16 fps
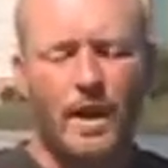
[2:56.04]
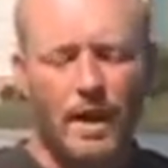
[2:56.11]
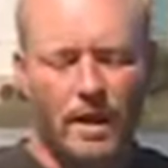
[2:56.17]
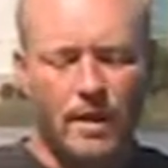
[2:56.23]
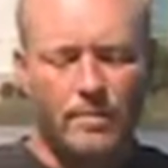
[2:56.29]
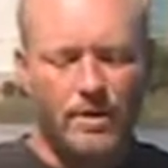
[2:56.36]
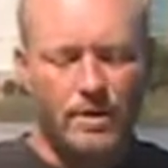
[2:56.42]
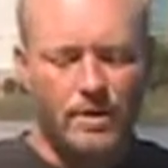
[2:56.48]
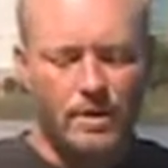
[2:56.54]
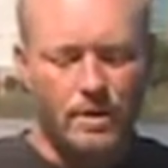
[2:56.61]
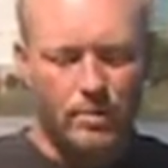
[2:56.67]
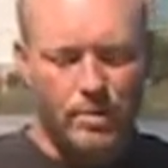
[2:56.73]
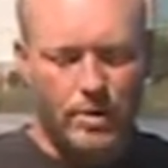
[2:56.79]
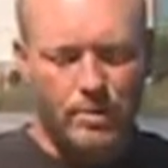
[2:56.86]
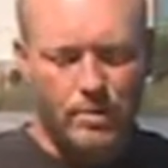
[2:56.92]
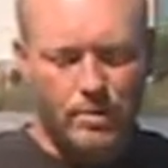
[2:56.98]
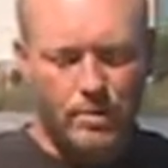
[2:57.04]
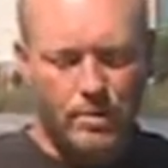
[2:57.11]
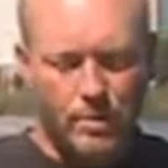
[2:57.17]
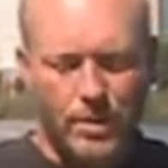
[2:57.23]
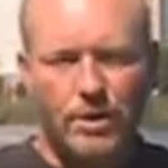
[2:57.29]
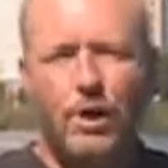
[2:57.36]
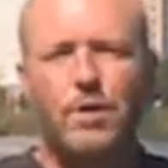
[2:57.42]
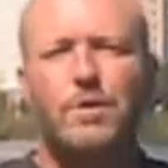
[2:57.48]
And I'm sure that when
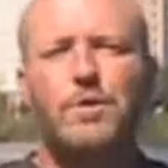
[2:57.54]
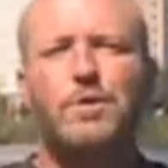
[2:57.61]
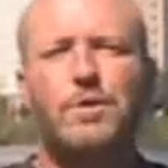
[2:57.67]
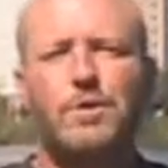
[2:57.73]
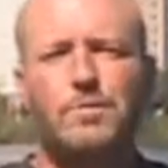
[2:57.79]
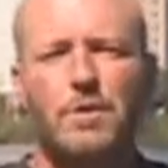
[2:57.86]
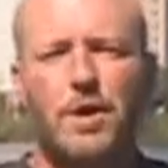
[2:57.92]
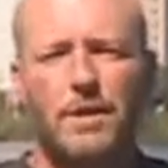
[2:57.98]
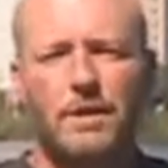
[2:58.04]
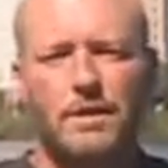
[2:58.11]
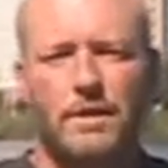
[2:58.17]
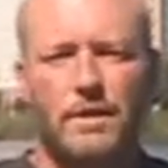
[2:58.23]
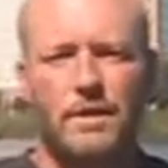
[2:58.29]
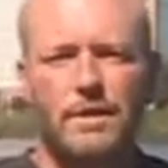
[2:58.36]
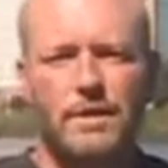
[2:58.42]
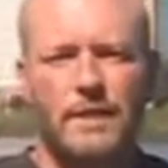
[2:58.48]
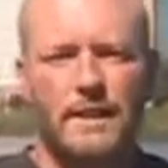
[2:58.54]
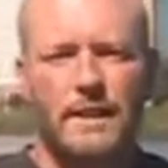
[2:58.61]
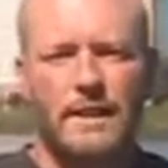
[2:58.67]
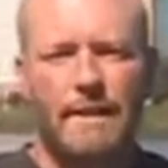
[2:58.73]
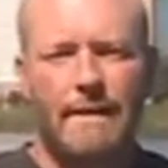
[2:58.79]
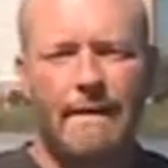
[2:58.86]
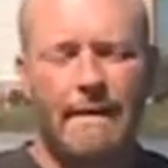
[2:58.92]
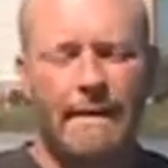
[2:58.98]
you go through this process,
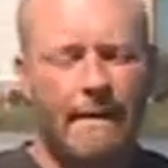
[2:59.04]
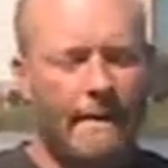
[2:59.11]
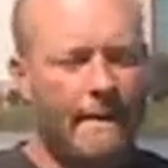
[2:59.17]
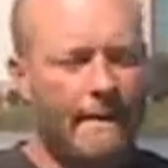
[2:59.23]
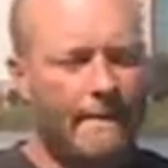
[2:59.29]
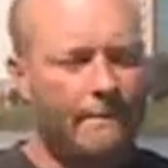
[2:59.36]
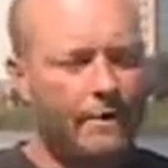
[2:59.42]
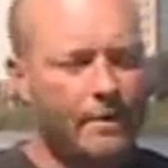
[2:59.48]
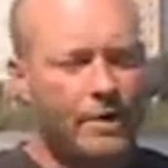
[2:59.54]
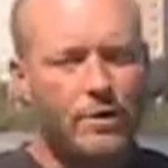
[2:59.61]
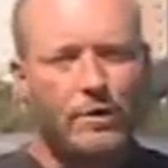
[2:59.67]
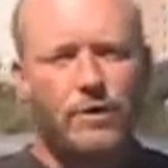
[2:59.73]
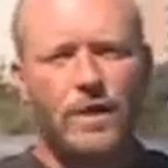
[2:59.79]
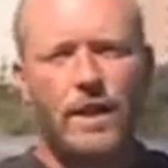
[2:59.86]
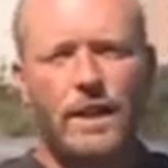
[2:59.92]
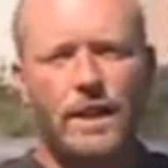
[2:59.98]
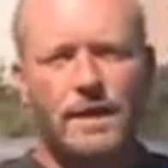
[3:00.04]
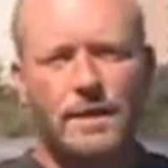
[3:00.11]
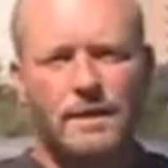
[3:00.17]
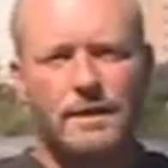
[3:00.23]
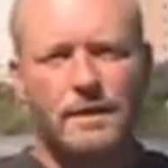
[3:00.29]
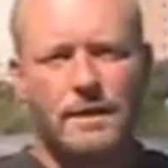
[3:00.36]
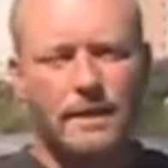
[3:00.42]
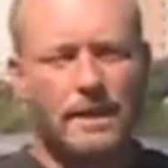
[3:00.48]
if you do
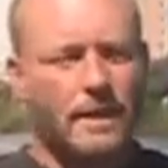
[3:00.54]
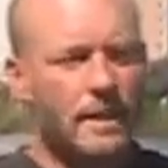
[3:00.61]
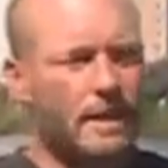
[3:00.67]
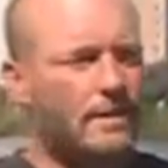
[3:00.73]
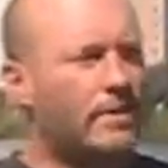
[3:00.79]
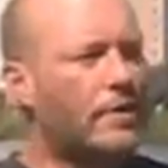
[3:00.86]
find a